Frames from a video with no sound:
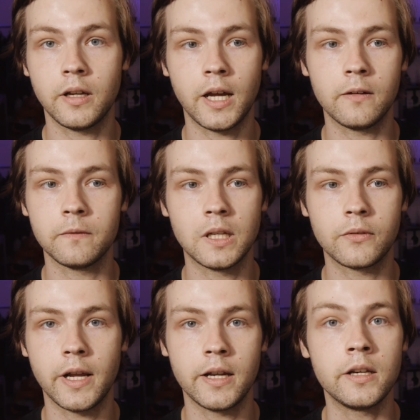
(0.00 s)
I have
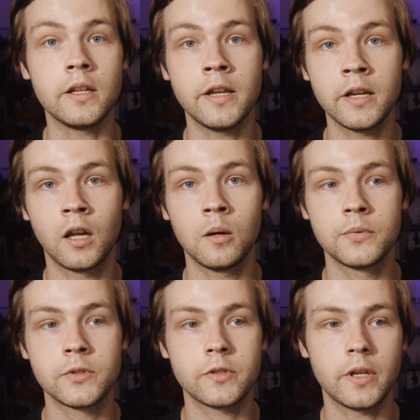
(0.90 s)
never had any
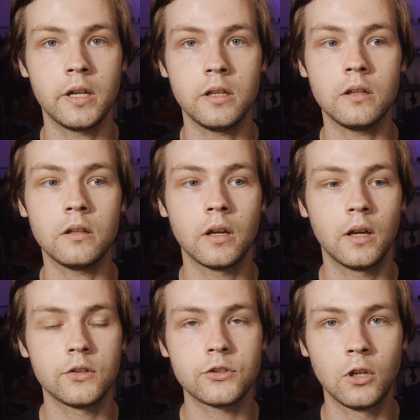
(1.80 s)
hiccups, any
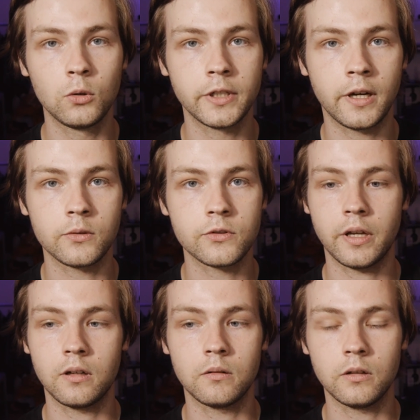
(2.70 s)
slowdowns,
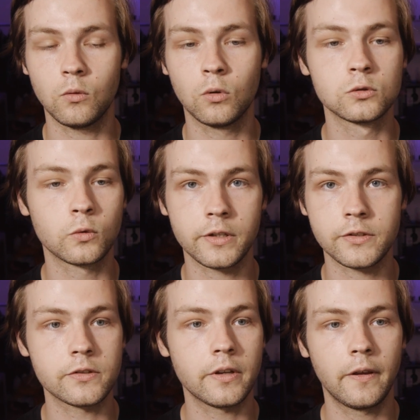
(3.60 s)
and it all
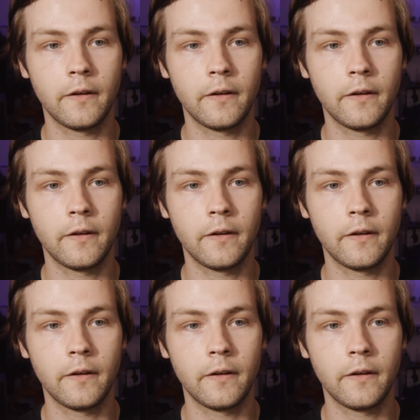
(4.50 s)
runs